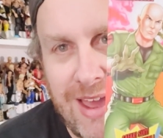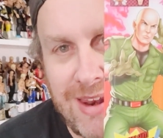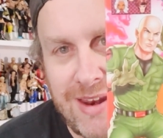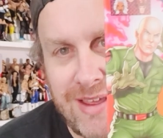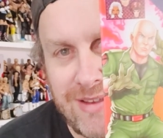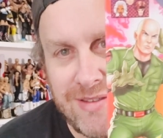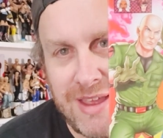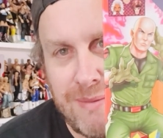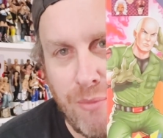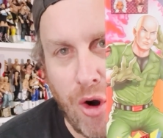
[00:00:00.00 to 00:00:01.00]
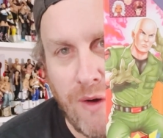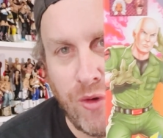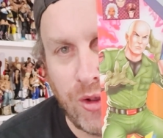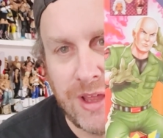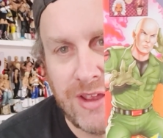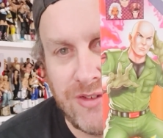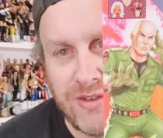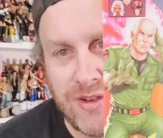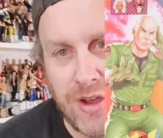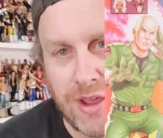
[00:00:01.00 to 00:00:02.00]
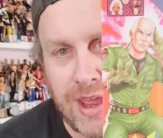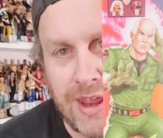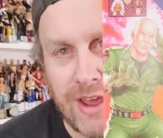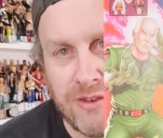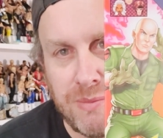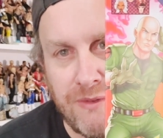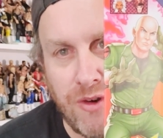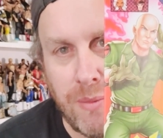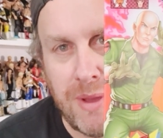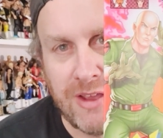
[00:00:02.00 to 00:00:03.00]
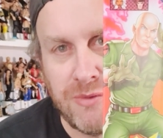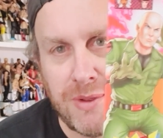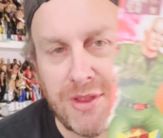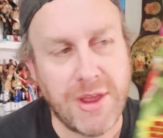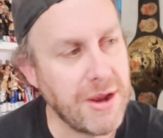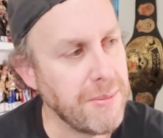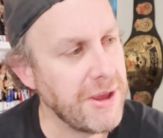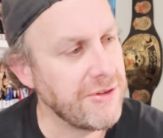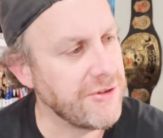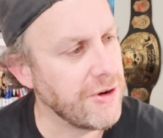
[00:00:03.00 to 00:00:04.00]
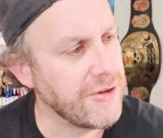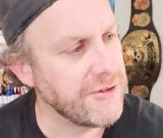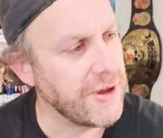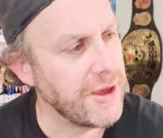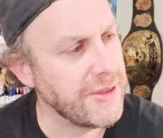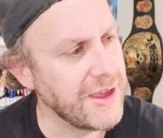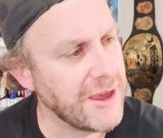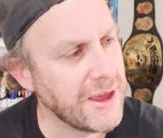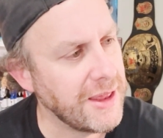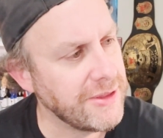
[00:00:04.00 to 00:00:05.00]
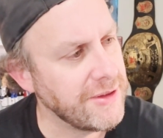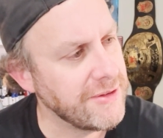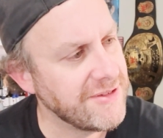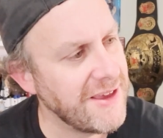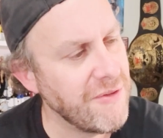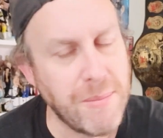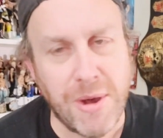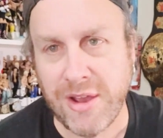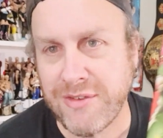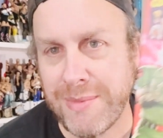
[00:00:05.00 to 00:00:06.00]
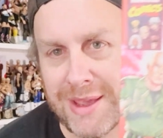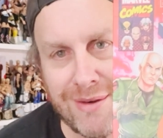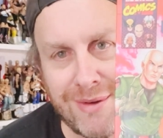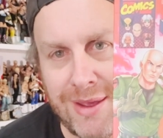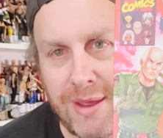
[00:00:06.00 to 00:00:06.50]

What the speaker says: And it is the Marvel Legends Uncanny X-Men from X-Men the Animated Series. I think I got this $7, man.